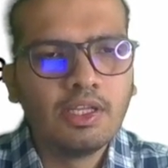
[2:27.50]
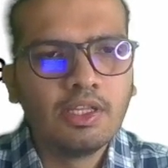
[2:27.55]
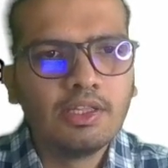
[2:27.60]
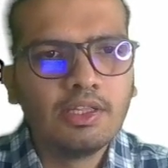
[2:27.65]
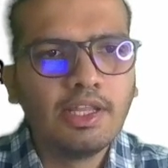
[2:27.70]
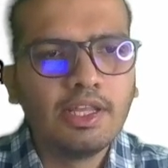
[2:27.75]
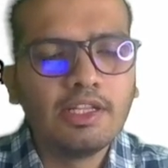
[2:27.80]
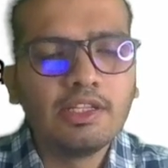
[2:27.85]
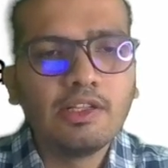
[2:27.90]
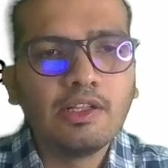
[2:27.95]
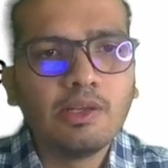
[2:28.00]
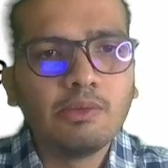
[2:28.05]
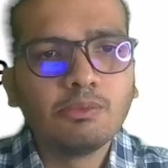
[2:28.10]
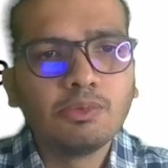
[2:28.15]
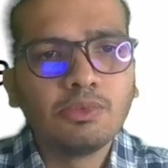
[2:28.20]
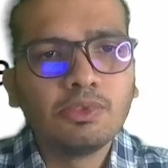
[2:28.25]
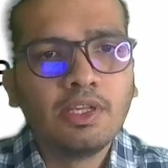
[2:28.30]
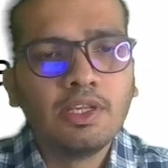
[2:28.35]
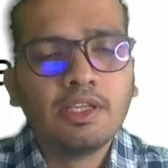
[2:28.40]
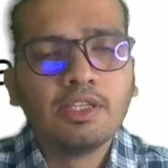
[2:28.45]
Then
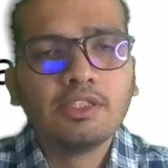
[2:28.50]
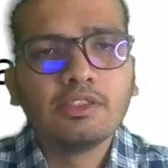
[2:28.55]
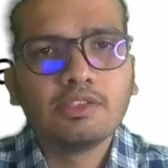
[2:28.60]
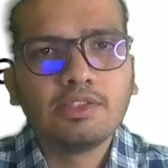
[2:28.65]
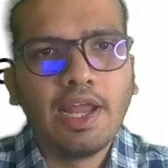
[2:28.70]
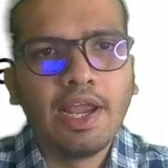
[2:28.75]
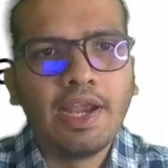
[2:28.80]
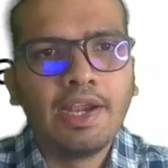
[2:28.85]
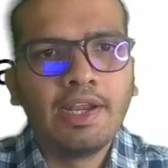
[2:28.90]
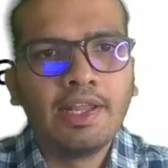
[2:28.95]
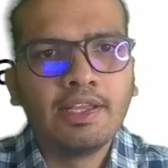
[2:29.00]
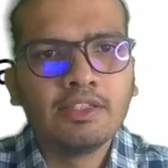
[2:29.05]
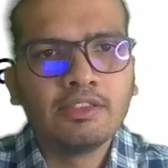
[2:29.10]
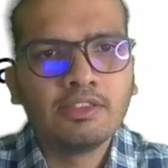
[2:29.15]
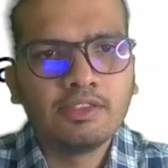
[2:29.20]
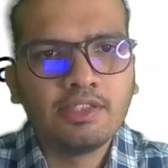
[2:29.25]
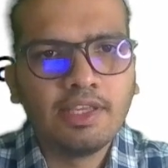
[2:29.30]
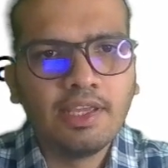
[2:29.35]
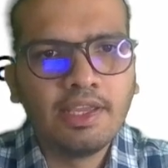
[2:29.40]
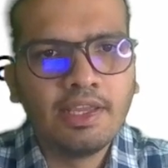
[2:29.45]
comes sliding
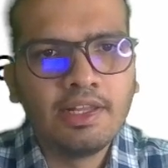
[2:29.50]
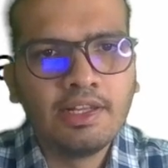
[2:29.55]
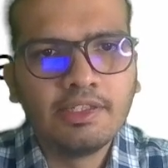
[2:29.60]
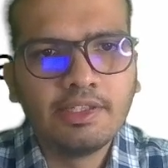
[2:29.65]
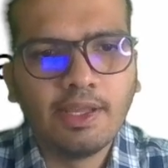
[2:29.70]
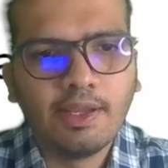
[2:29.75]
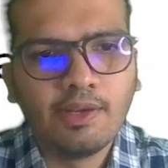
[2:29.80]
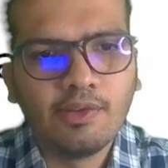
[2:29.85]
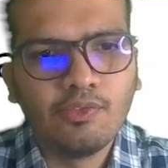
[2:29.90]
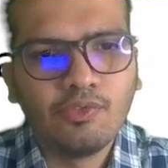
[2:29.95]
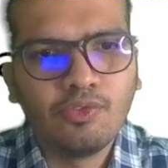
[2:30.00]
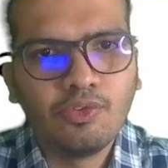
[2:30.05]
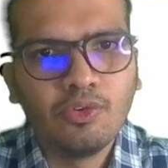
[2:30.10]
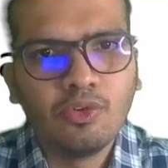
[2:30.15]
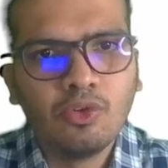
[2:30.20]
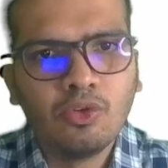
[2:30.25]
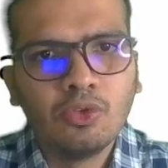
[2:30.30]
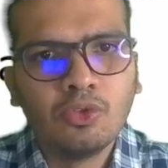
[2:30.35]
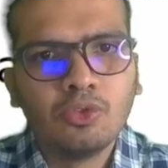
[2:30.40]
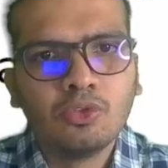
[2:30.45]
scale tariff.
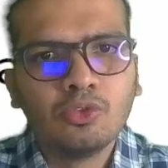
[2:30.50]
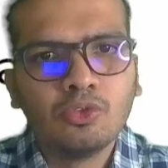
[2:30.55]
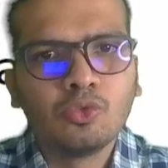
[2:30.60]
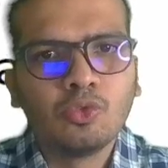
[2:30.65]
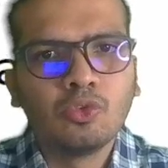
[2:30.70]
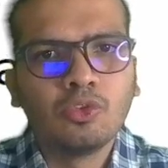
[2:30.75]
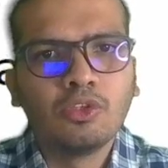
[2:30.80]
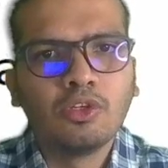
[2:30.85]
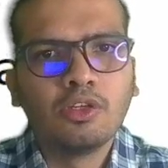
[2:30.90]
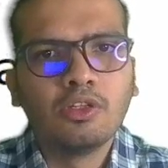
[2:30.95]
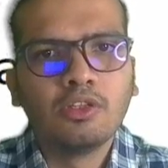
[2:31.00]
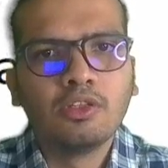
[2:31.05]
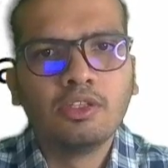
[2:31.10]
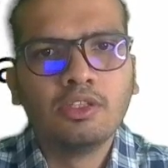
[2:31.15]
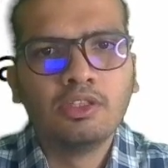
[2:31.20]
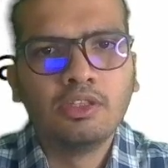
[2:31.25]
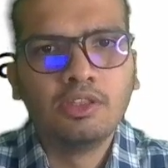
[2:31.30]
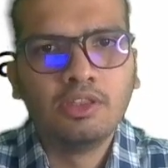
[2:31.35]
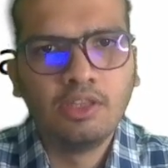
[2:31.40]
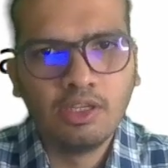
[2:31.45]
So
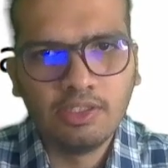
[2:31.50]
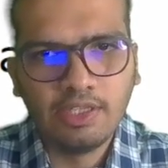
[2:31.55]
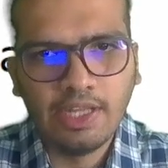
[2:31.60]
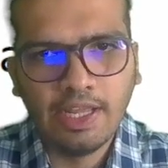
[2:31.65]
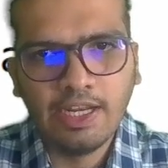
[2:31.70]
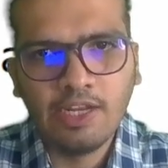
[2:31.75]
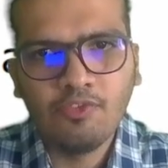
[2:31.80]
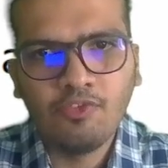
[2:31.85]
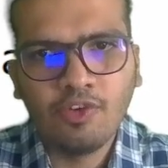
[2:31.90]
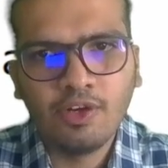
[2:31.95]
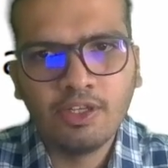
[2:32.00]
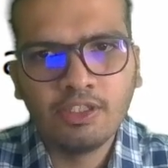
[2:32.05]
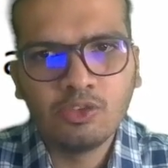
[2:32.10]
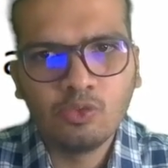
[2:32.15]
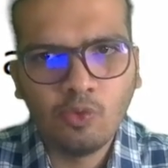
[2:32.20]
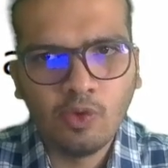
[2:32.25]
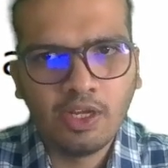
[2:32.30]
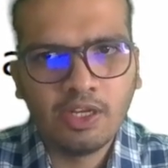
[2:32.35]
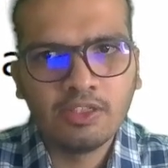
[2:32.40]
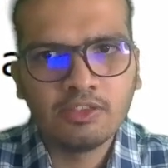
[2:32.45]
the tariff rates
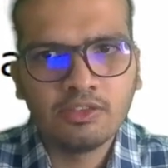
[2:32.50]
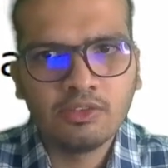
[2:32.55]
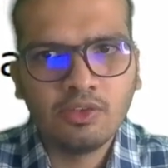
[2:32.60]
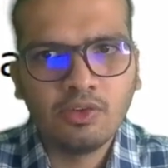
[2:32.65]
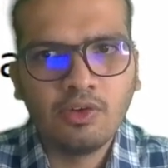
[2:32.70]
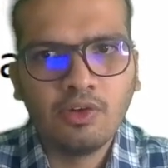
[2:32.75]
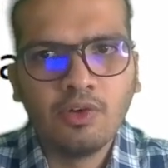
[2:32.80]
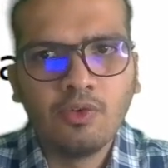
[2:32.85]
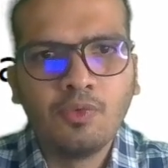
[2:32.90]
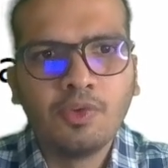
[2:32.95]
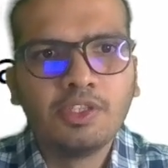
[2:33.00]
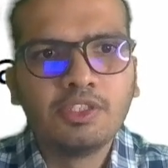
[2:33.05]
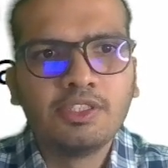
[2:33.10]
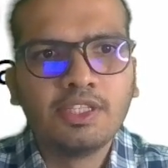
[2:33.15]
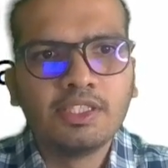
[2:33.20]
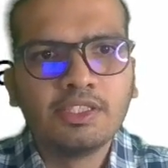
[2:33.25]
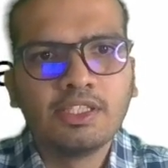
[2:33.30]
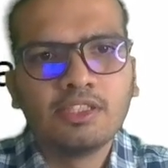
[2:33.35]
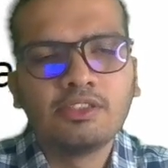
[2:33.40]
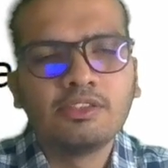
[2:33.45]
varies with
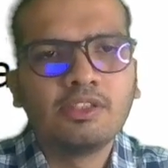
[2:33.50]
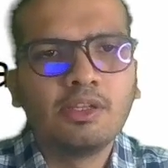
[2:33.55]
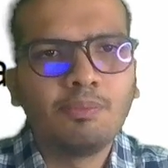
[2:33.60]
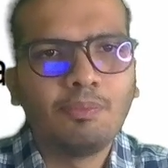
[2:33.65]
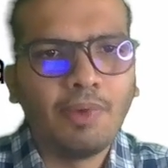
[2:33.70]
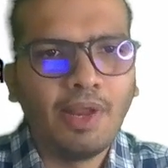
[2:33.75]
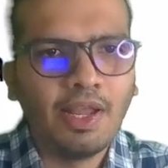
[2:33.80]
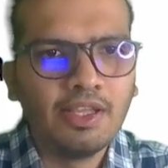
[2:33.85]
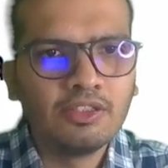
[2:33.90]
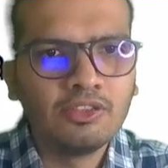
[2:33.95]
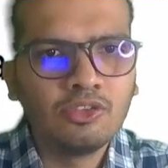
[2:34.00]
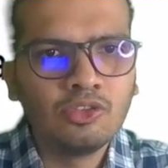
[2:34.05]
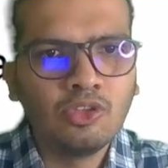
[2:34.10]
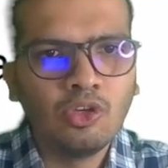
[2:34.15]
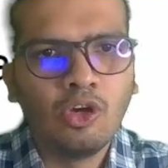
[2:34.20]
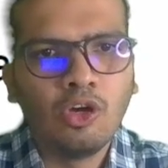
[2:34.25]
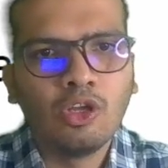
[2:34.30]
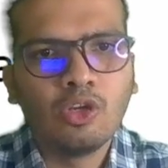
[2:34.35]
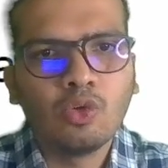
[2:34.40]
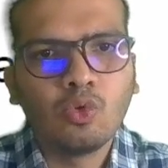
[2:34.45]
changes in the price
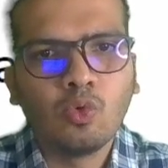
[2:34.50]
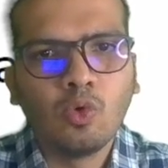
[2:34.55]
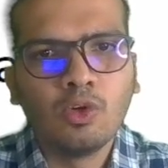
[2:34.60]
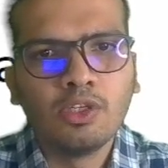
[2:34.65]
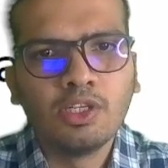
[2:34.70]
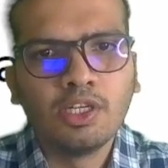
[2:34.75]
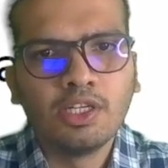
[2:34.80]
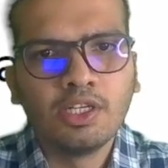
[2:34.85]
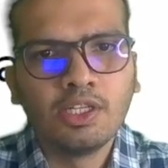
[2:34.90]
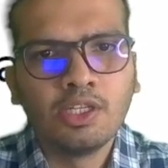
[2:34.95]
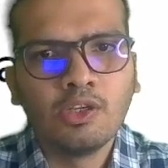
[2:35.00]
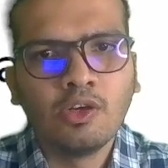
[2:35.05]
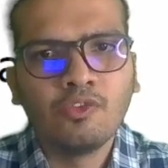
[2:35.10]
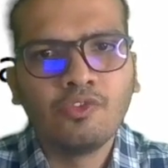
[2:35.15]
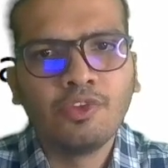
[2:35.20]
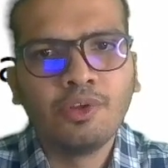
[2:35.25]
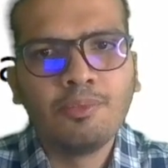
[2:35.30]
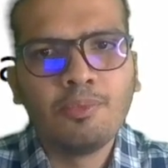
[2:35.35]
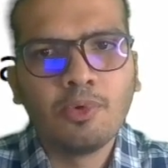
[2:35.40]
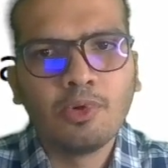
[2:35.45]
or quantity of
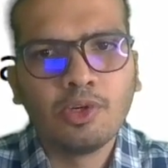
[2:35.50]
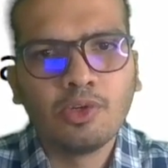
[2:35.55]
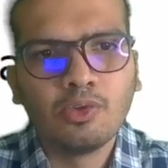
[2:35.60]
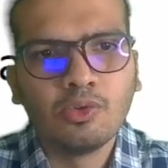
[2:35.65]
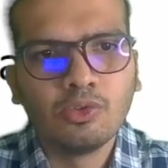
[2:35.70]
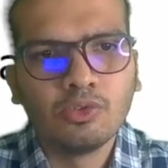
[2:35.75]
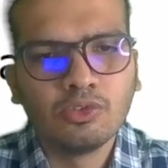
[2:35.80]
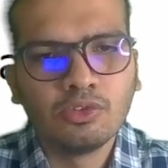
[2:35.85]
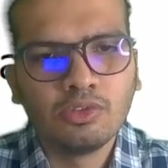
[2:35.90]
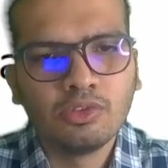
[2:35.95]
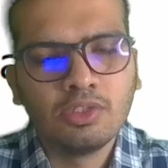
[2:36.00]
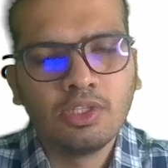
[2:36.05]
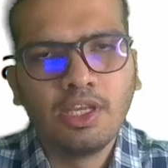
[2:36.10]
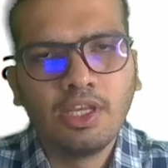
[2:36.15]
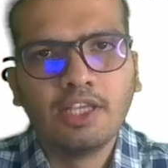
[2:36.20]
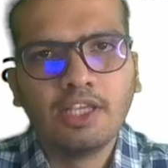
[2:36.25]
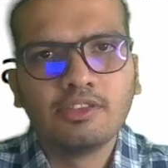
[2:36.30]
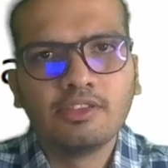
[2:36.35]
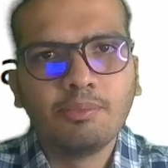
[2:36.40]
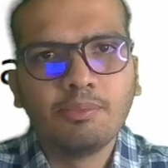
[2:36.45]
the imported goods.
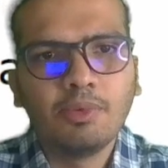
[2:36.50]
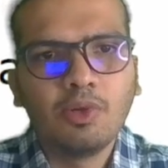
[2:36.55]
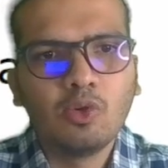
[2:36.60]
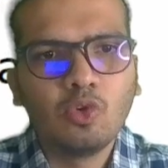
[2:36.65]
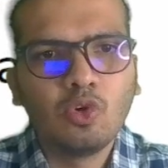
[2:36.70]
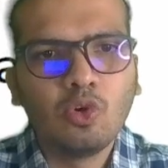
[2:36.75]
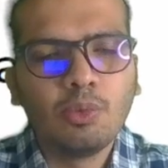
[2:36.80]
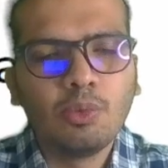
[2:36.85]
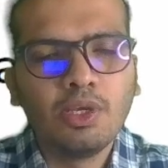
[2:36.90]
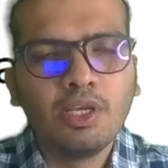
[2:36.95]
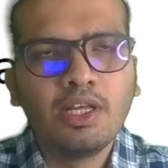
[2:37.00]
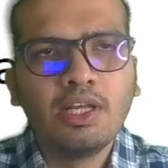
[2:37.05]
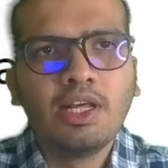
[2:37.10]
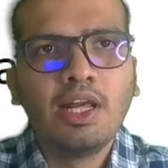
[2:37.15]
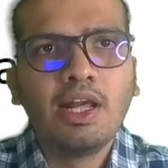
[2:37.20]
Example could be